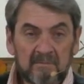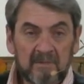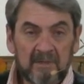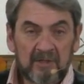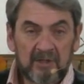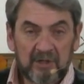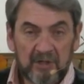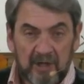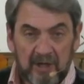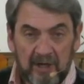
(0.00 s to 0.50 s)

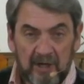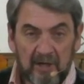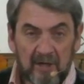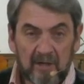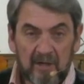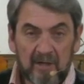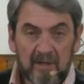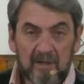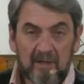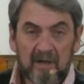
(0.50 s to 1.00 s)

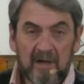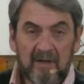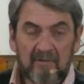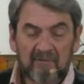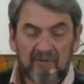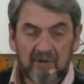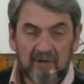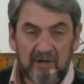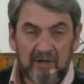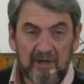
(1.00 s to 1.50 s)
year
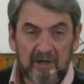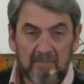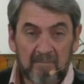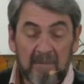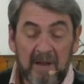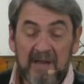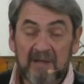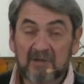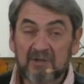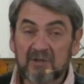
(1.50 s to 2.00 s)
after year
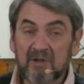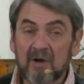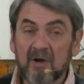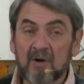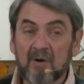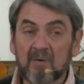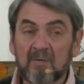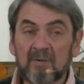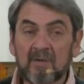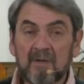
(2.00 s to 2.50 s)
based
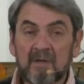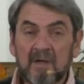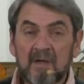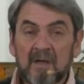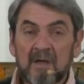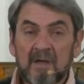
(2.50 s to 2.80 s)
on